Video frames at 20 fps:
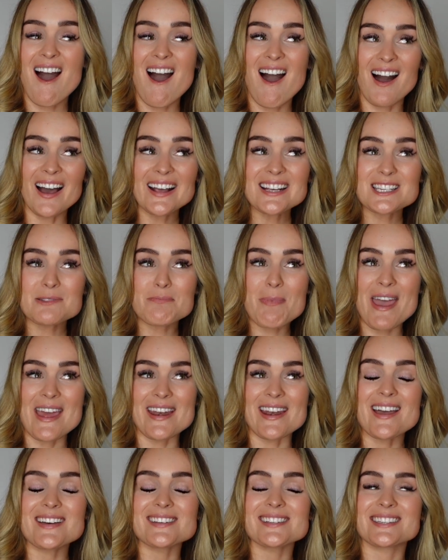I
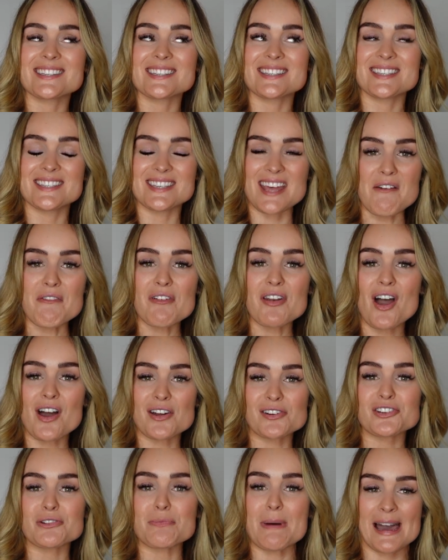spent
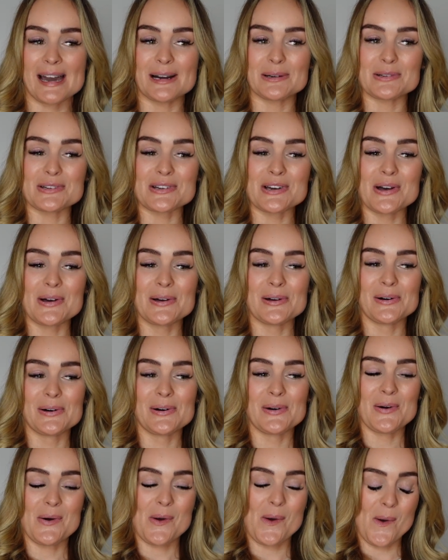£700
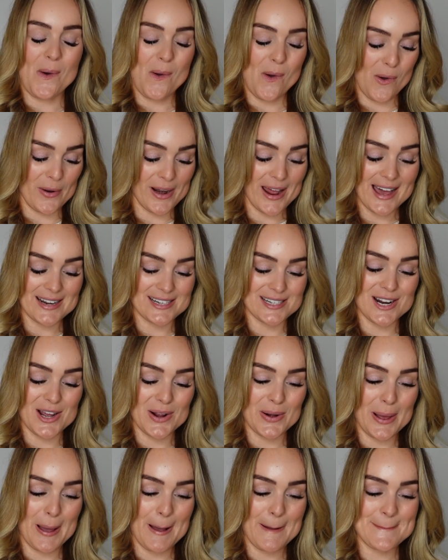on an
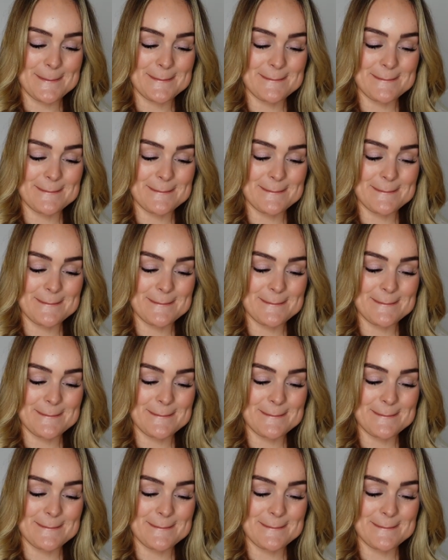Adanola.